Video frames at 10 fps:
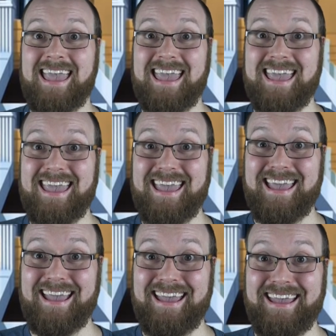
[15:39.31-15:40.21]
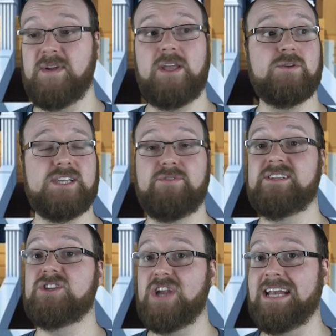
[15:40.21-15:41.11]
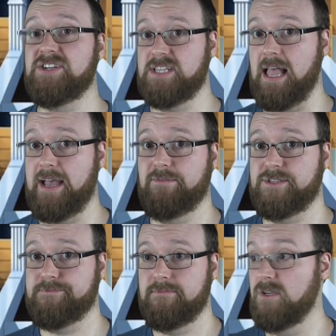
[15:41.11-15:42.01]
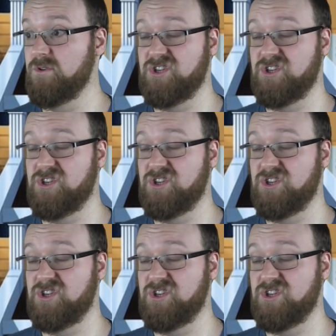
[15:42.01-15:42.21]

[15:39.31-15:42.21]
Hey! This video series changes lives.